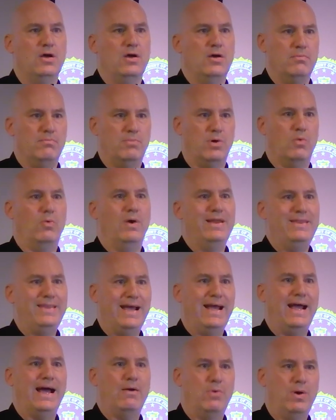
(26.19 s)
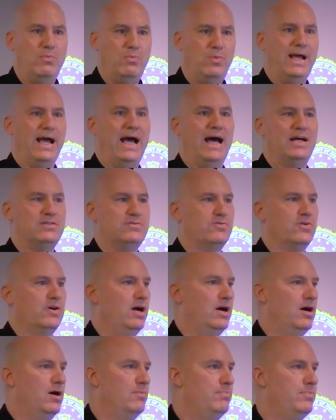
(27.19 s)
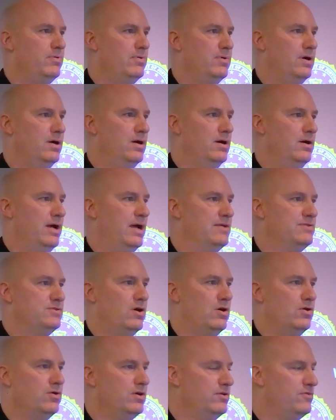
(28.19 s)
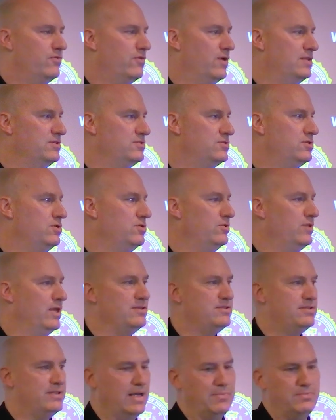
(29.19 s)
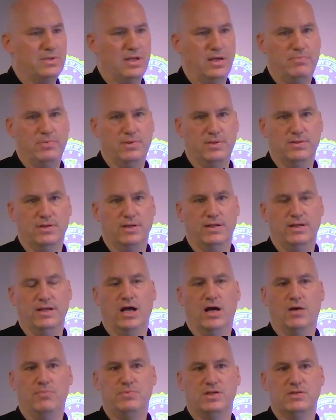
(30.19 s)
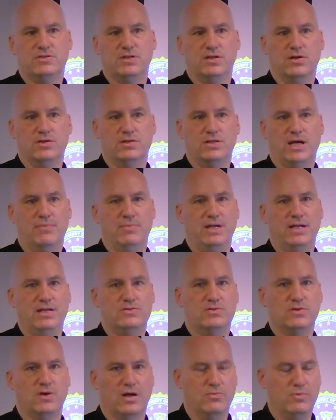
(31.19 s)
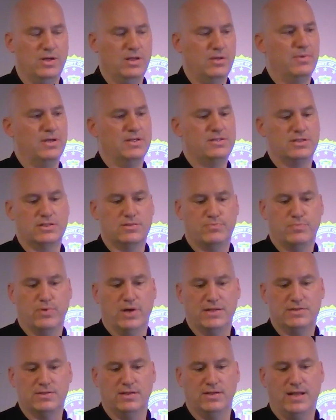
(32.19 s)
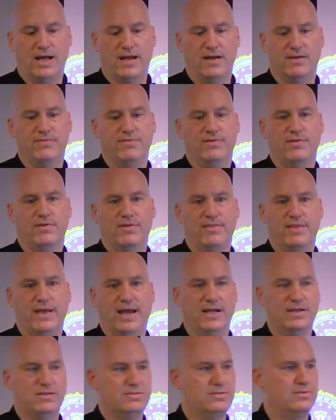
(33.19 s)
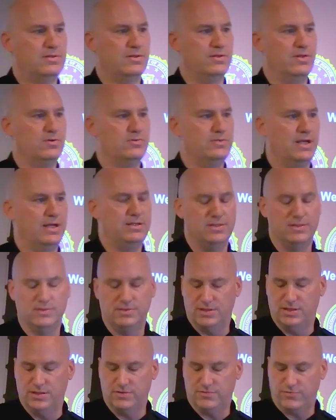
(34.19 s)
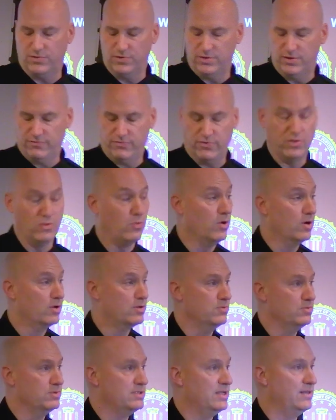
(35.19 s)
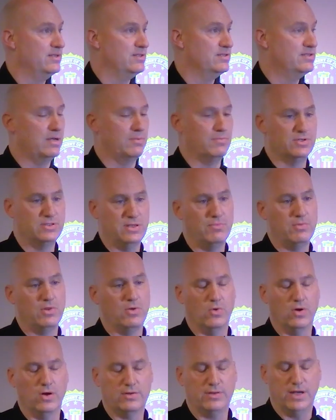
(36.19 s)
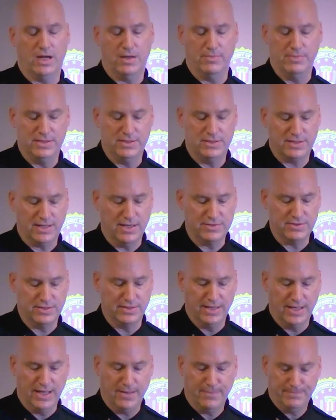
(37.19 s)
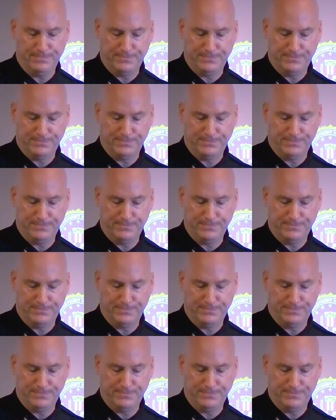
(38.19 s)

but when we asked for help, as all good friends do, they stepped up and helped us in our time of need. So I really must express a lot of thanks to those agencies for the work that was done this summer, some of the work that I'll be discussing now.